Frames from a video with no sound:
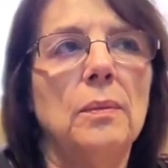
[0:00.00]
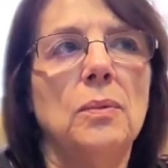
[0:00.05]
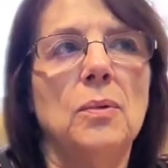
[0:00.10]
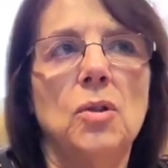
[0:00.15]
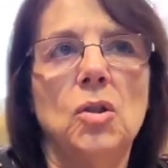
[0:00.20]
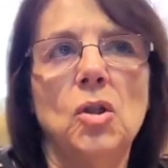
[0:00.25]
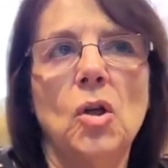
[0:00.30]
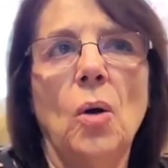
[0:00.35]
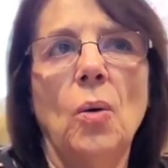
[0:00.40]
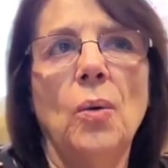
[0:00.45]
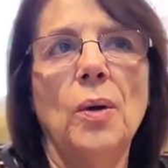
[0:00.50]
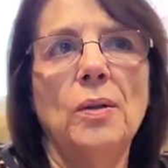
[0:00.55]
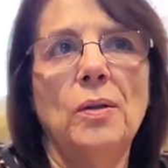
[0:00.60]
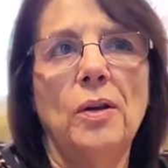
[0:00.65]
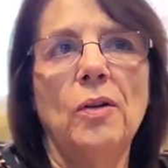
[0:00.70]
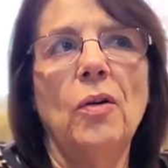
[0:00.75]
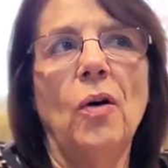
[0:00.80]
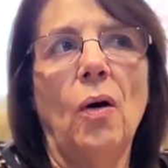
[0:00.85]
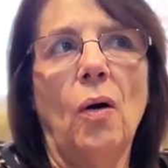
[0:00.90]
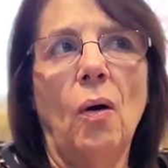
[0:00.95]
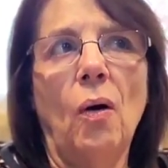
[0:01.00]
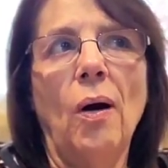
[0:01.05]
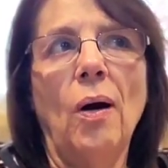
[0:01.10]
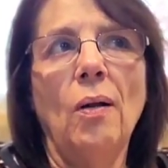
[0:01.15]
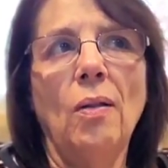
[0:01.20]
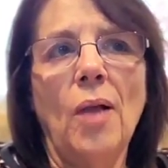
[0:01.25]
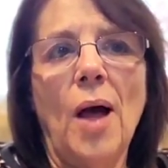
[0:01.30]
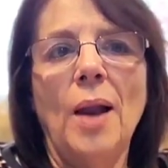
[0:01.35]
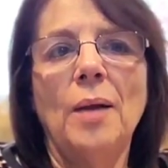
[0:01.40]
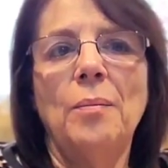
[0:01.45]
So there are
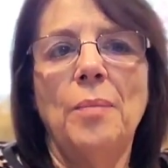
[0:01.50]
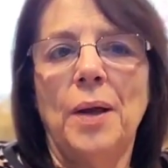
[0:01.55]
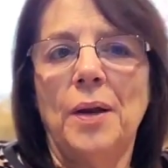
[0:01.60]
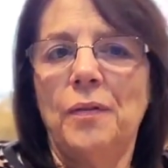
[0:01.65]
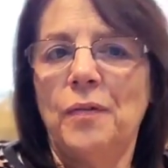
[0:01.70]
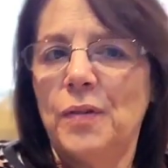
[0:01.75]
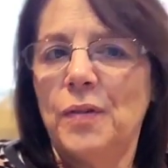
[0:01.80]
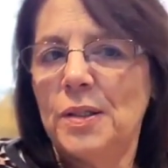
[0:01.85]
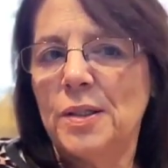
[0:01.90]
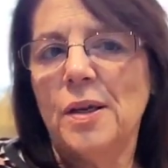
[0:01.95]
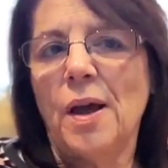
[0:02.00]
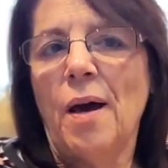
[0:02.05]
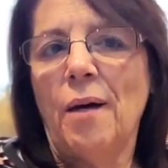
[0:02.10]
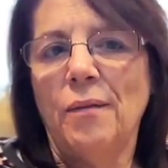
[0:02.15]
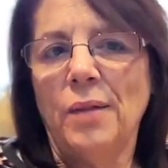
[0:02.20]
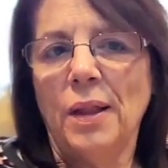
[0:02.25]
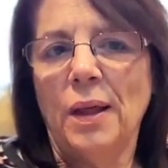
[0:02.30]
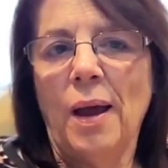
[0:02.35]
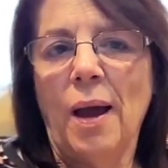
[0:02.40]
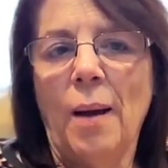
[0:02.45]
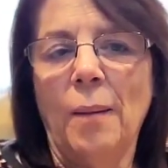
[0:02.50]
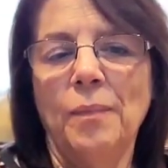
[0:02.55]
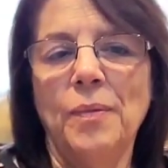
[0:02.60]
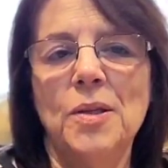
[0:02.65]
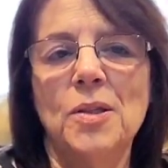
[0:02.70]
a lot of benefits to having the app.